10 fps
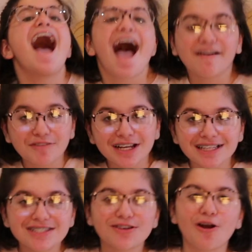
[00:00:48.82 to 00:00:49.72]
Every
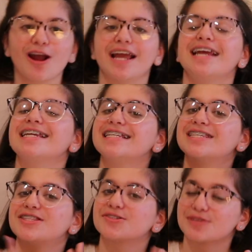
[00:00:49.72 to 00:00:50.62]
good story
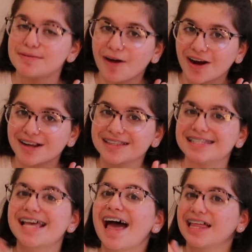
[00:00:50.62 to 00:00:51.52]
needs 3
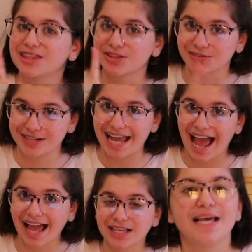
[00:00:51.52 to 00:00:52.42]
parts and 3
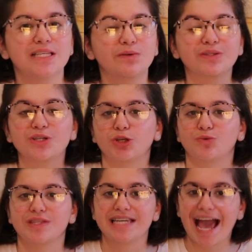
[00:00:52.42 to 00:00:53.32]
acts. So it
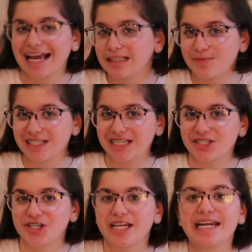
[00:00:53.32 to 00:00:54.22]
starts with the
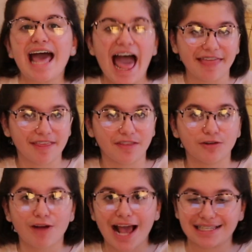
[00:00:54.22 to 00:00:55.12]
exposition, and then
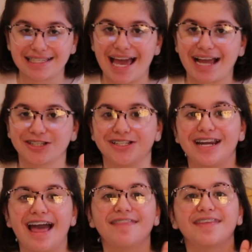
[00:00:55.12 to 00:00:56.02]
the rising
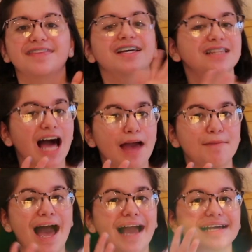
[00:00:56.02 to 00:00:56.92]
action, and then the
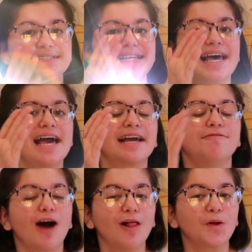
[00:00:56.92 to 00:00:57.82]
climax,
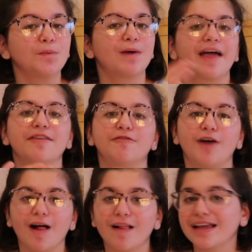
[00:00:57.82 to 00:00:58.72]
followed by the
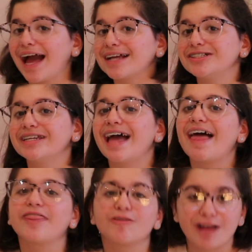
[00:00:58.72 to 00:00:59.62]
falling action
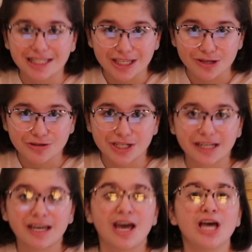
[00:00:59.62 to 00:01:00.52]
and the resolution.